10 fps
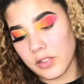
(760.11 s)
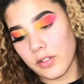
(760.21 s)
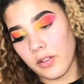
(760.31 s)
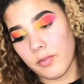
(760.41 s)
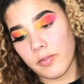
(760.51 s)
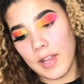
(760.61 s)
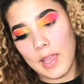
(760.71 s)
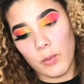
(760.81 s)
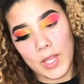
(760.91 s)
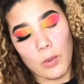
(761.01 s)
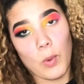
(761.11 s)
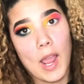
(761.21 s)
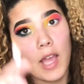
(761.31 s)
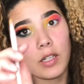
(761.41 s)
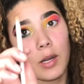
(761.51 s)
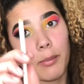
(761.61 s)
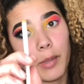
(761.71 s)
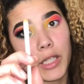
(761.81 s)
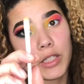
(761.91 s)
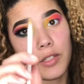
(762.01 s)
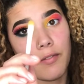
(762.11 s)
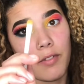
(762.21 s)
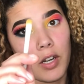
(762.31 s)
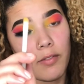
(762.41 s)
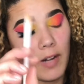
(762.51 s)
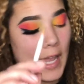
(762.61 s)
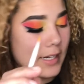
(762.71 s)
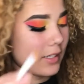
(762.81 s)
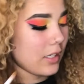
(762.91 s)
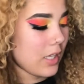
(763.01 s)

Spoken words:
It's a flat Wet n Wild brush, very flat,